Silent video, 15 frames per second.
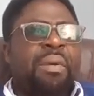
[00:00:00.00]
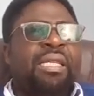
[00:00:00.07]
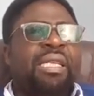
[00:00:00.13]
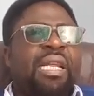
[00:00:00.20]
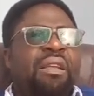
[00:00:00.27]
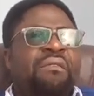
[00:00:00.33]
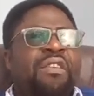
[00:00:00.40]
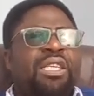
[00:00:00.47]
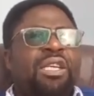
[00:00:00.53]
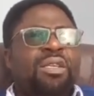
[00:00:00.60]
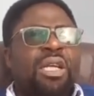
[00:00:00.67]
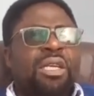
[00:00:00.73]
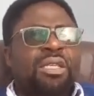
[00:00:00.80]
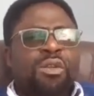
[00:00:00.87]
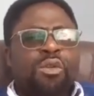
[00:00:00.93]
But
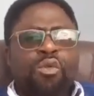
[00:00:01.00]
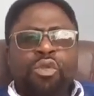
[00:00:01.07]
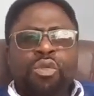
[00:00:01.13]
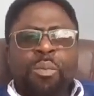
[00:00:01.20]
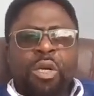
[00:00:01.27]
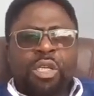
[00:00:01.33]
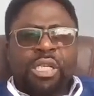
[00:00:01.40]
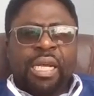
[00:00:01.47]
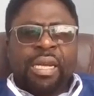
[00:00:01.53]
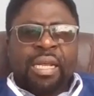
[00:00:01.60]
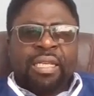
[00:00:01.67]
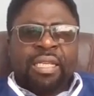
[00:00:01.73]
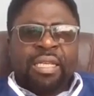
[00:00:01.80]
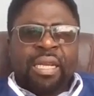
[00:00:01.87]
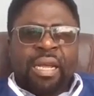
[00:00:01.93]
television doesn't use much
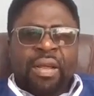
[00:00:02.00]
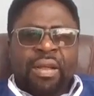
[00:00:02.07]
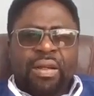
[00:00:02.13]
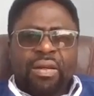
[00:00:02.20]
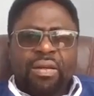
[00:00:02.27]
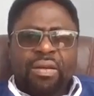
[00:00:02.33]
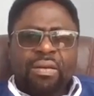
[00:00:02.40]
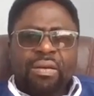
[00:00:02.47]
energy now.